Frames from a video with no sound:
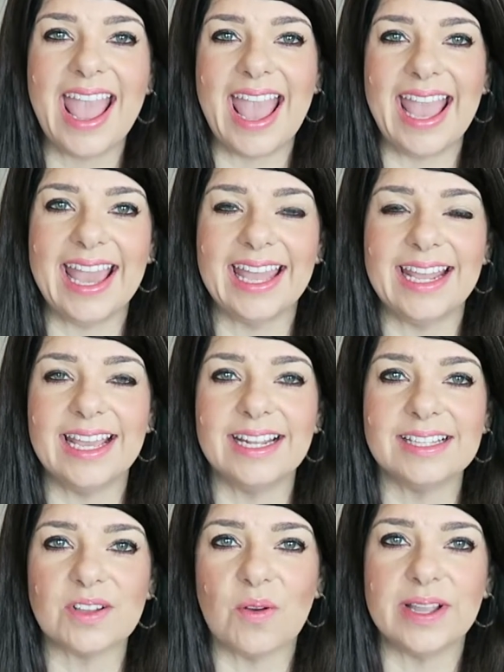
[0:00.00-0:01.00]
And it
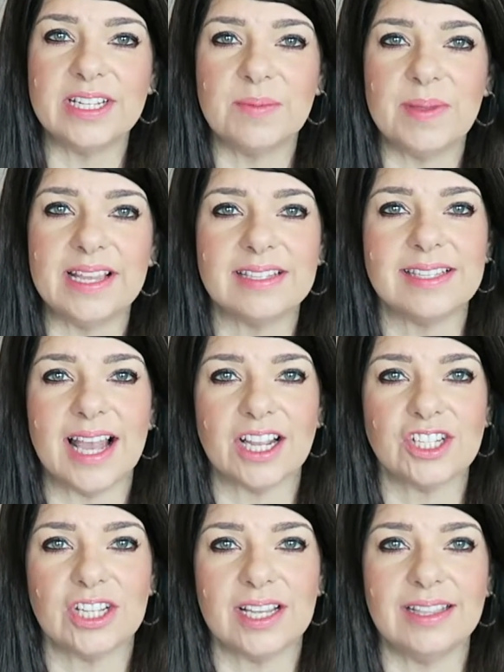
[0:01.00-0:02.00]
is going to be a
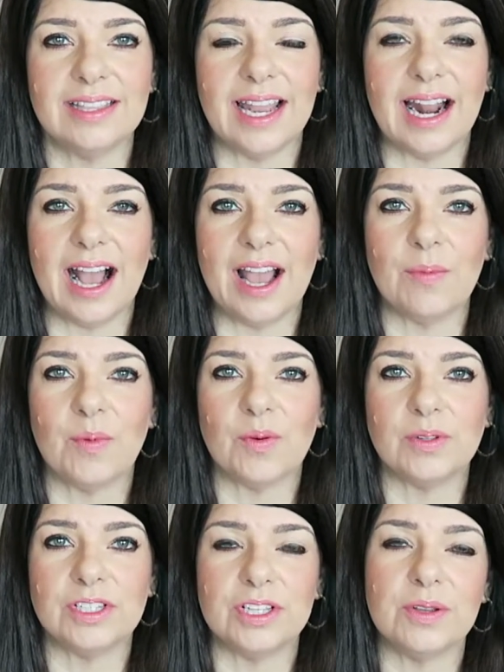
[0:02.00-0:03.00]
section that I
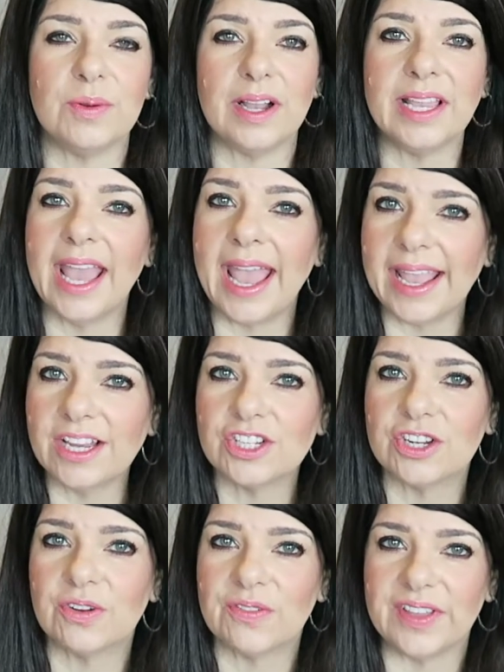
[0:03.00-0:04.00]
will do
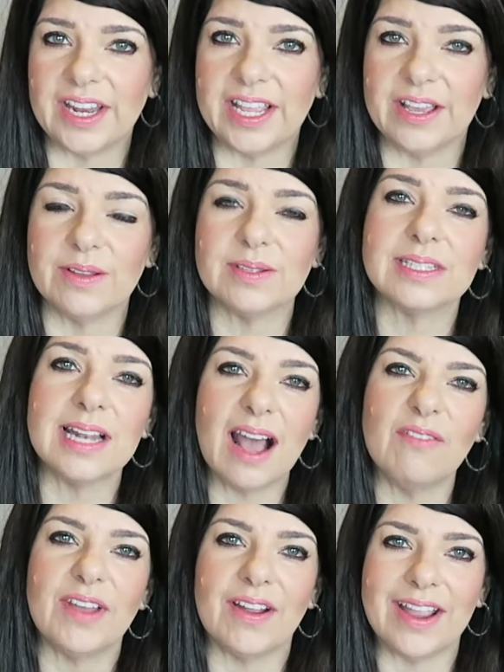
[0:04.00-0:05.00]
occasional videos,
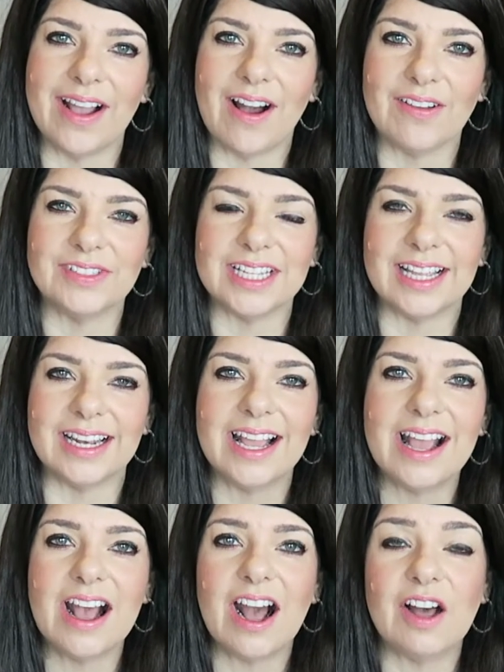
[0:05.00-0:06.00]
not very often,
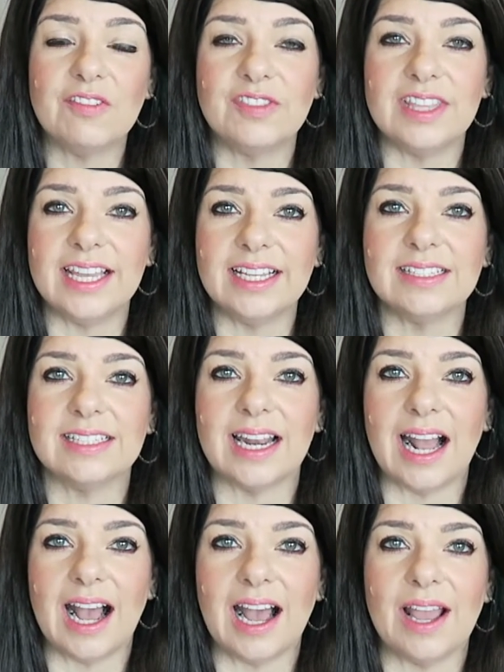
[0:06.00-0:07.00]
of things
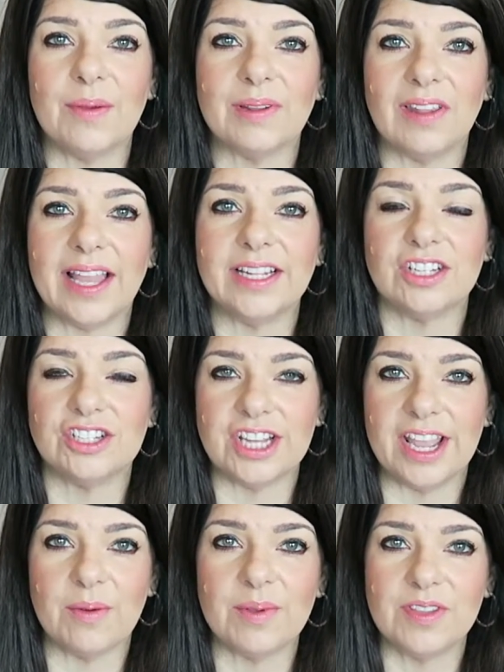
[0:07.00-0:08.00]
that I would like to
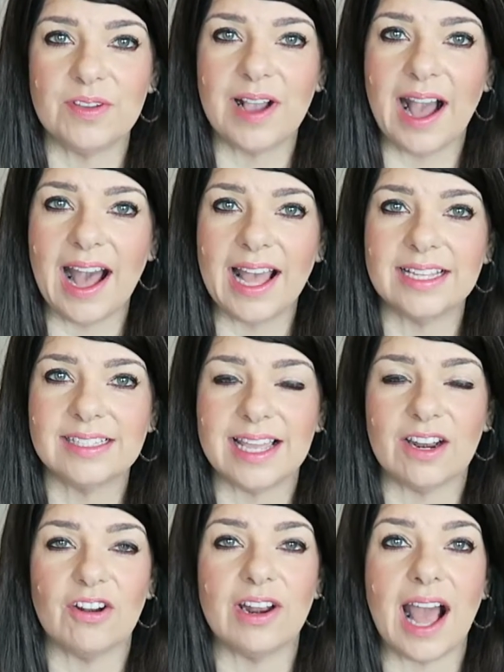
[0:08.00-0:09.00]
share with you guys
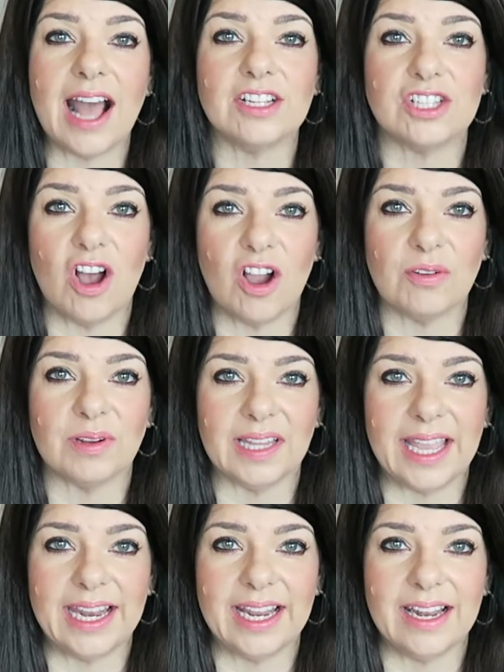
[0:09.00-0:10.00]
that are not dog
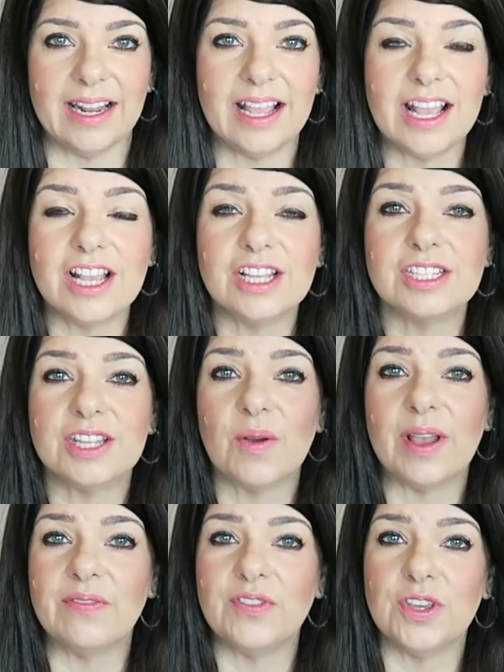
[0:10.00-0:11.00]
related. So
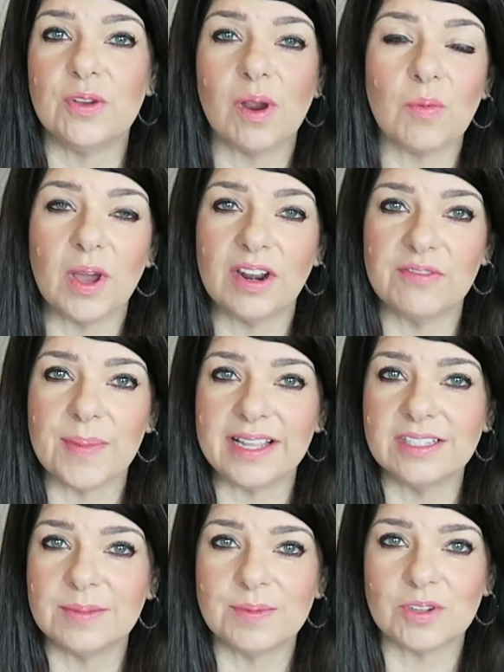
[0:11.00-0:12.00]
if you are one of
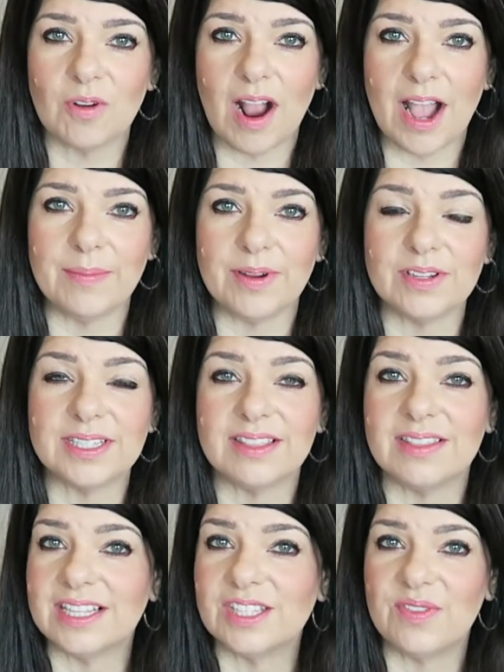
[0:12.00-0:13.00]
my subscribers,
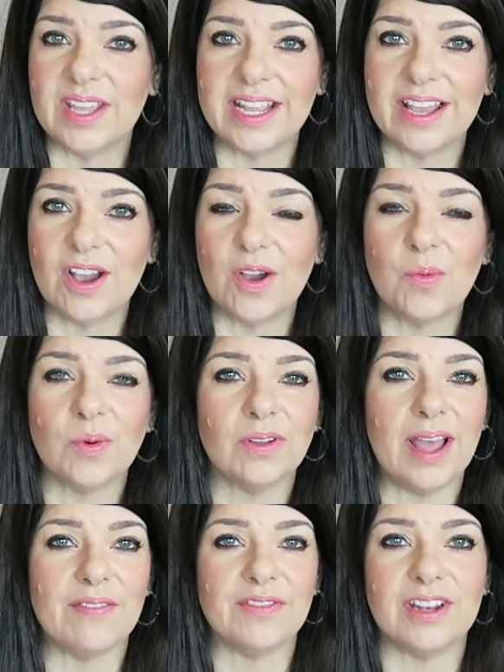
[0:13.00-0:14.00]
this video will
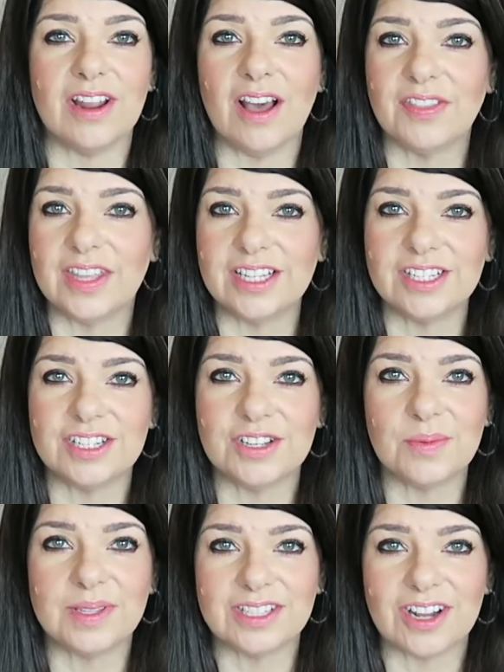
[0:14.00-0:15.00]
have nothing to
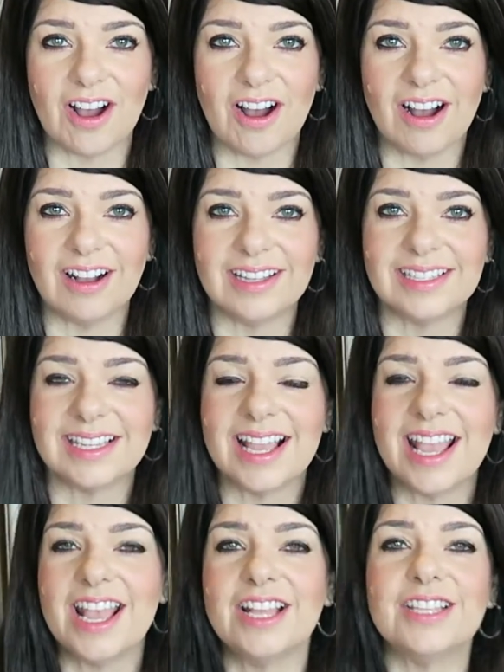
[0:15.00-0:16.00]
do with dogs.
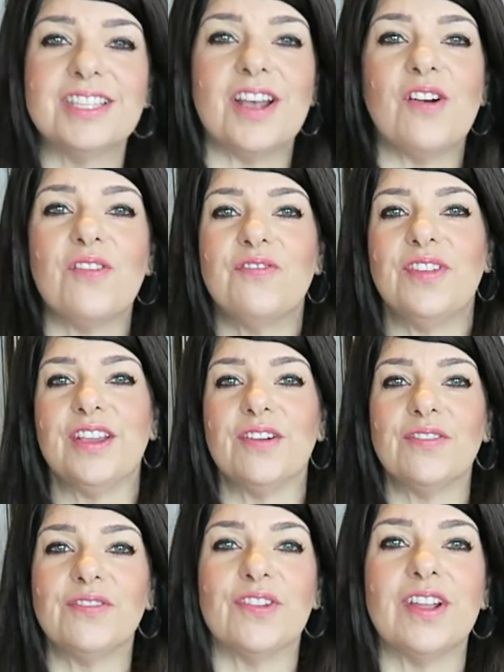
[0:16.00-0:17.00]
So
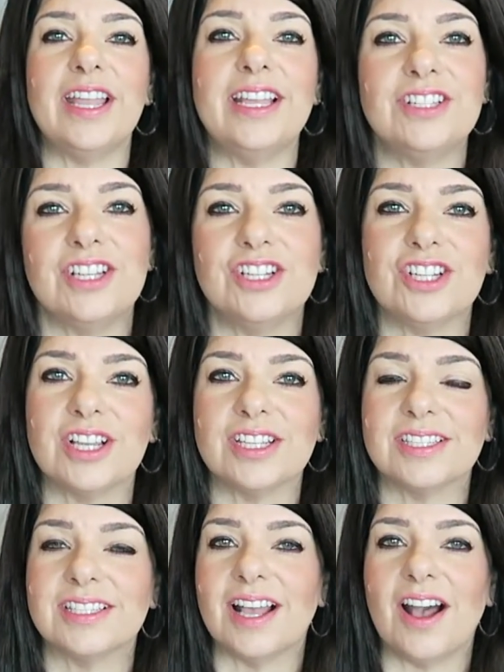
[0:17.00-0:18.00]
feel free to
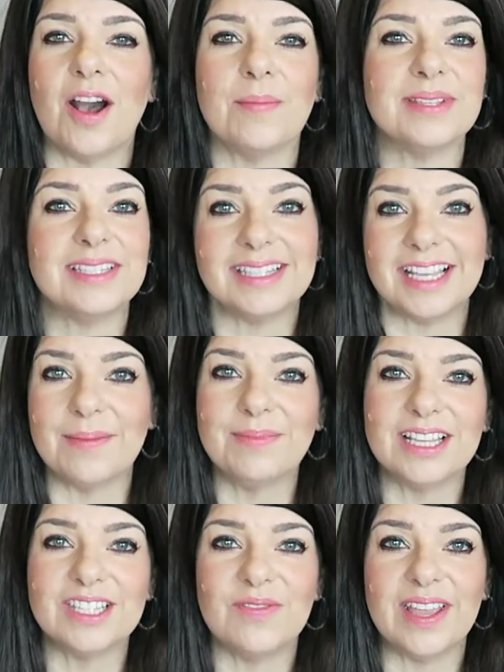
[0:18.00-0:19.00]
just skip
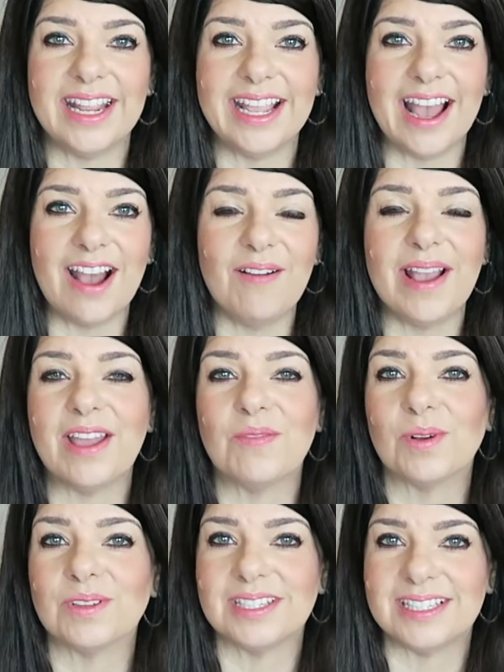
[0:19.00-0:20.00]
this video and
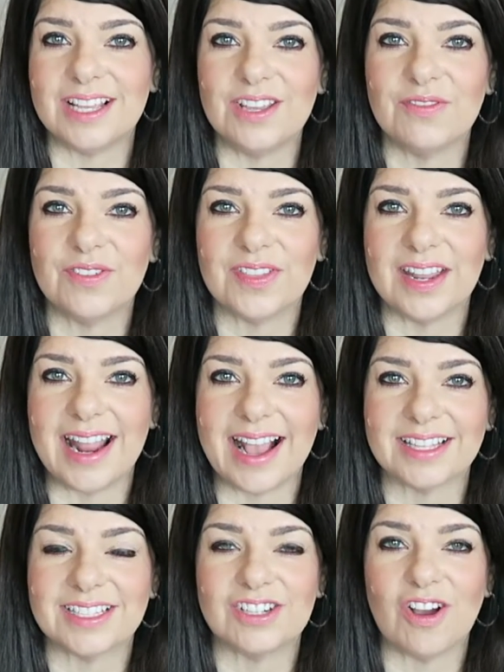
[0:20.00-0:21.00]
we'll see you for the
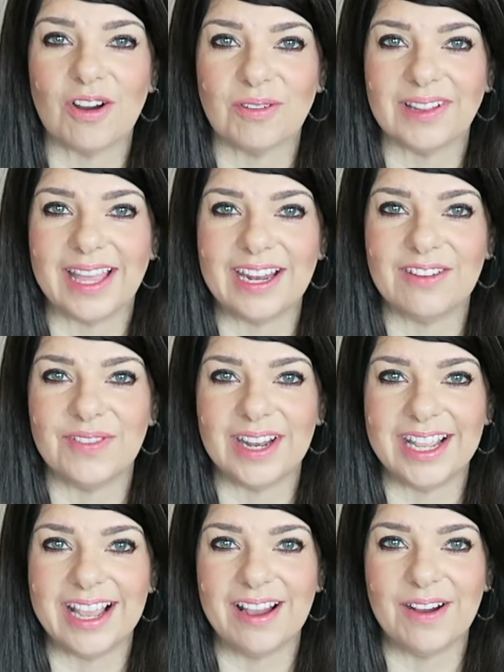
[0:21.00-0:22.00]
next dog related
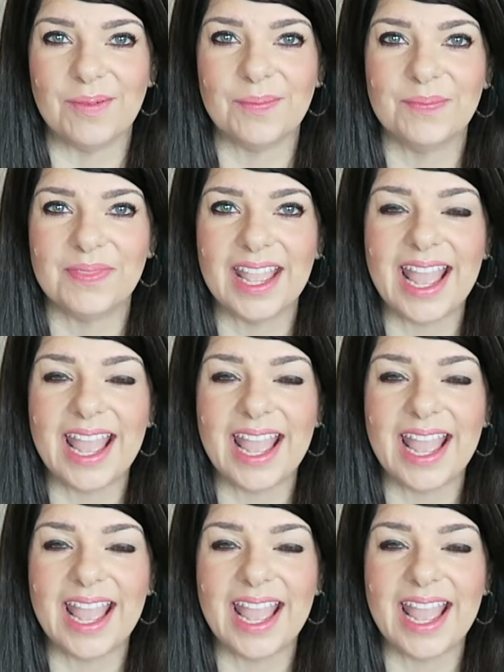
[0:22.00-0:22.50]
video.